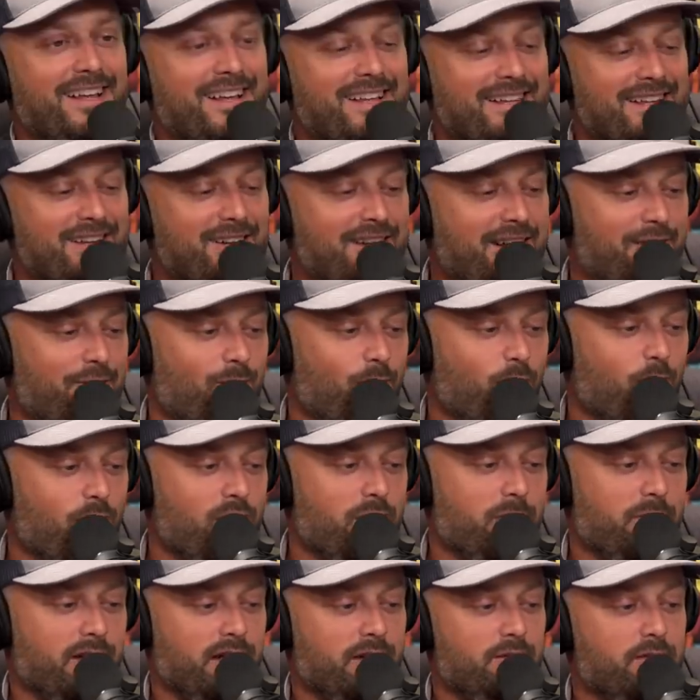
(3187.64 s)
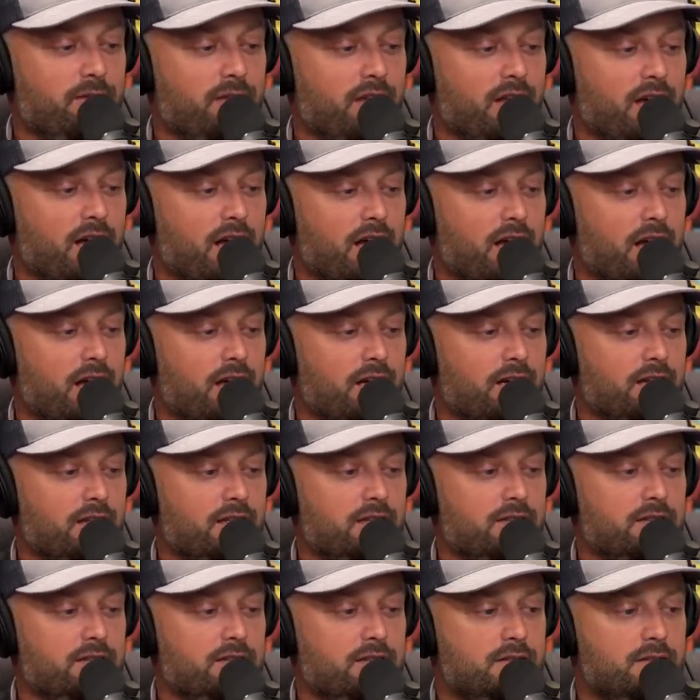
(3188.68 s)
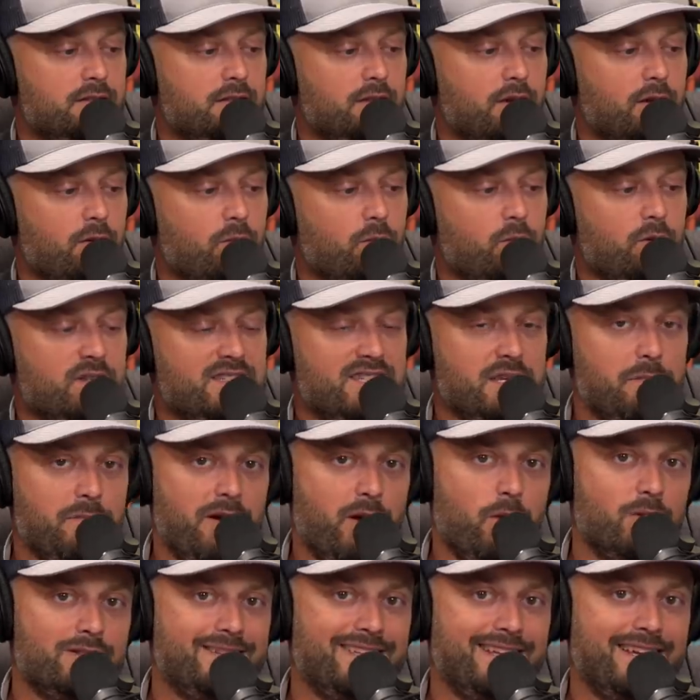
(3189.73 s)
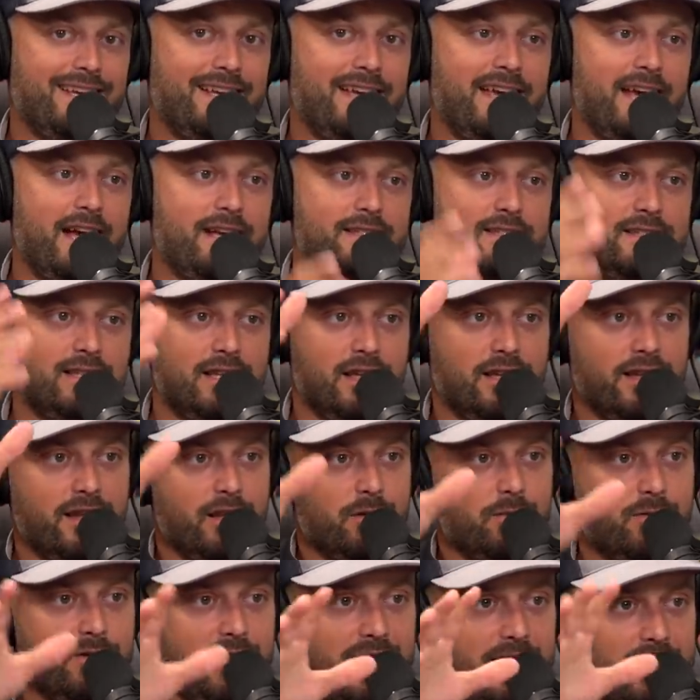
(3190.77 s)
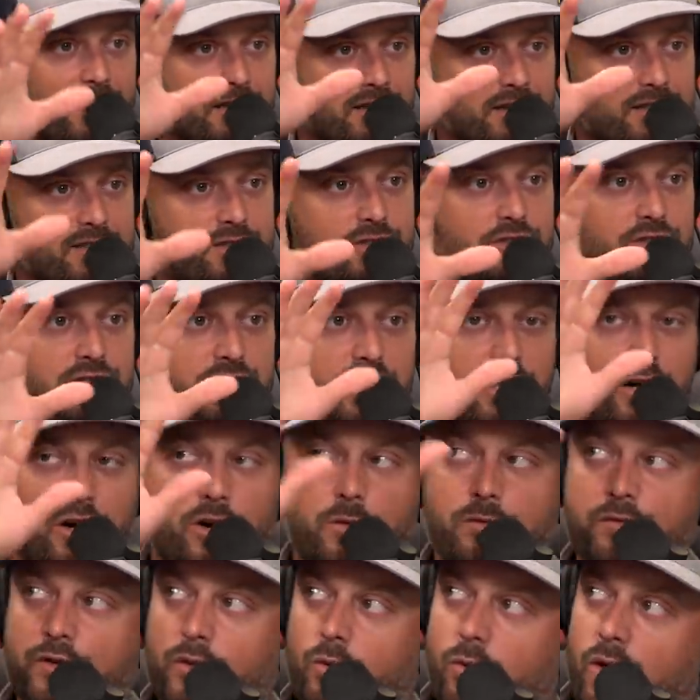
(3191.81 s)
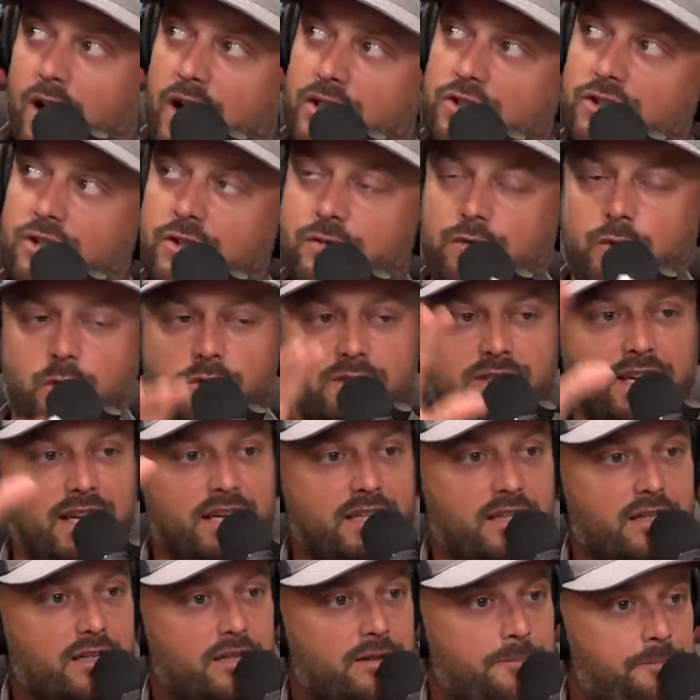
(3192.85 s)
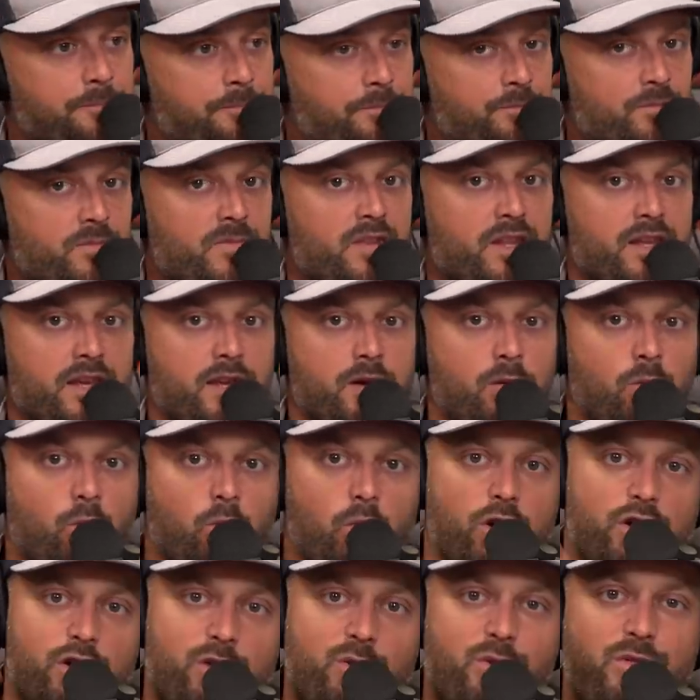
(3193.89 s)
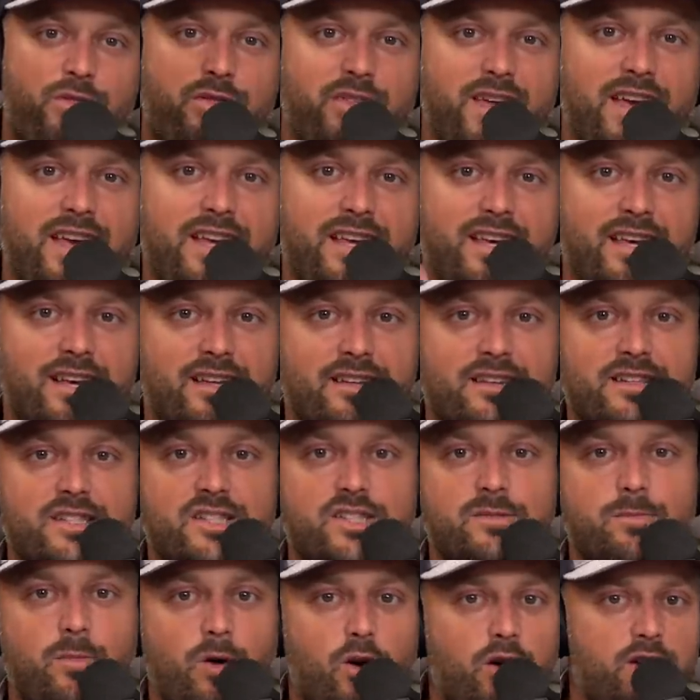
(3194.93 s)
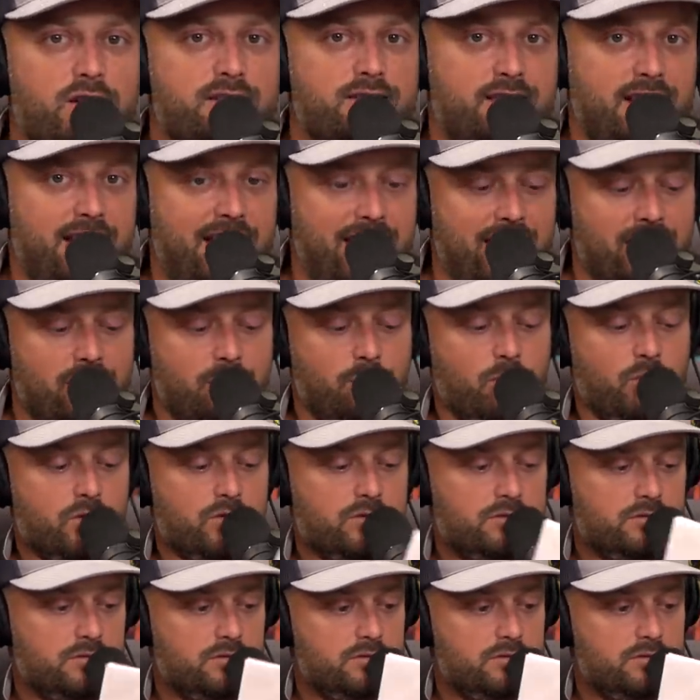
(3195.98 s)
they're not even worried about it. Does anybody want to take a guess? I'll let them, at the listeners at home, if you're watching, if you want to take a, what do you think the smartest animal